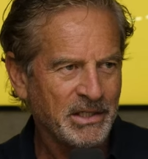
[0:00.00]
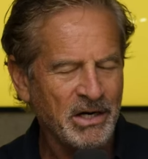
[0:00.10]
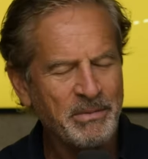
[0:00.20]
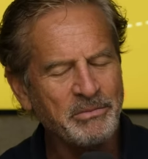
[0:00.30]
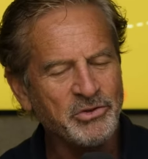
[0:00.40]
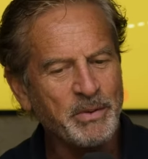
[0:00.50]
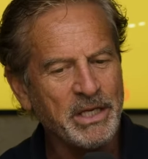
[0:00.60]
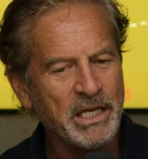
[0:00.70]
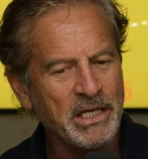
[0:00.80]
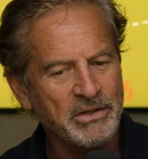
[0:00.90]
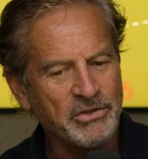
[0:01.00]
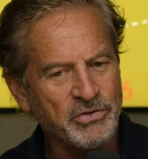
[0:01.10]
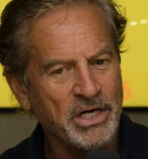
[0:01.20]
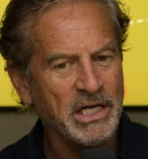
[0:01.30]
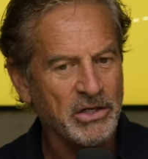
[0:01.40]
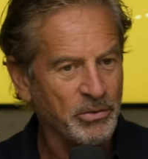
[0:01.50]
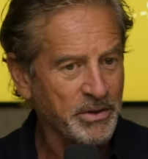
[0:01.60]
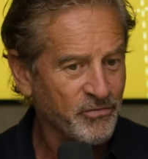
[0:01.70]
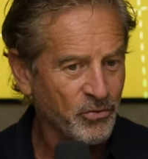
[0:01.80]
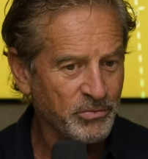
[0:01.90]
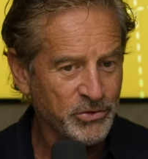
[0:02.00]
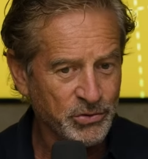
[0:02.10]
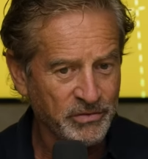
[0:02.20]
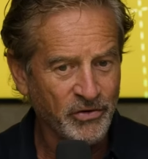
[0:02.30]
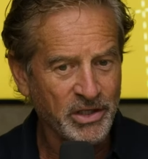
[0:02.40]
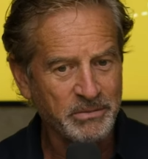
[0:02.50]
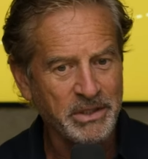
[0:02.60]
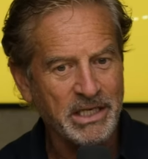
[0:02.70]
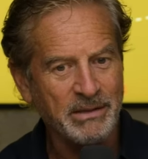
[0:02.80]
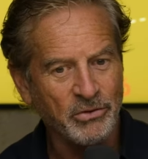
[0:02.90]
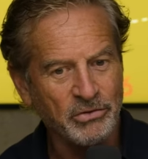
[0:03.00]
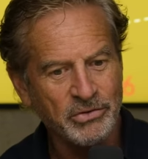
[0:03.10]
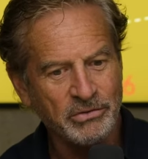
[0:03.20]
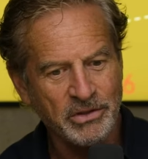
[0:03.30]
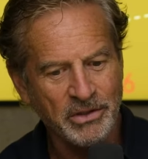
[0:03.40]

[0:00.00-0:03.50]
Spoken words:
I remember speaking at the Australian Economic Forum, which you invited me to come along to,